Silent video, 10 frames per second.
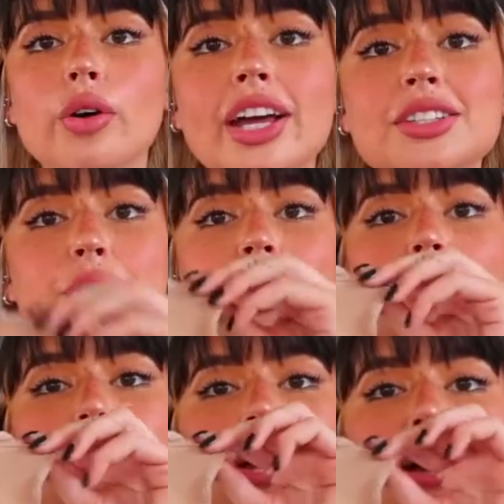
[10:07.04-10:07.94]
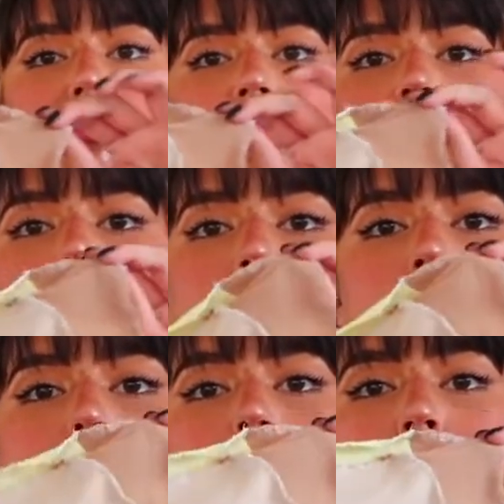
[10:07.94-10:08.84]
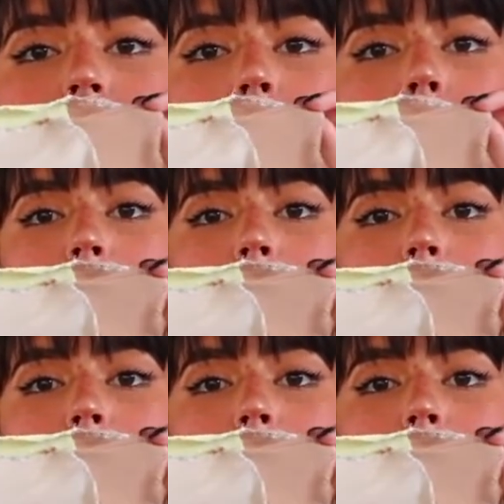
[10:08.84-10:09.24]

Okay, so here we have our beautiful top.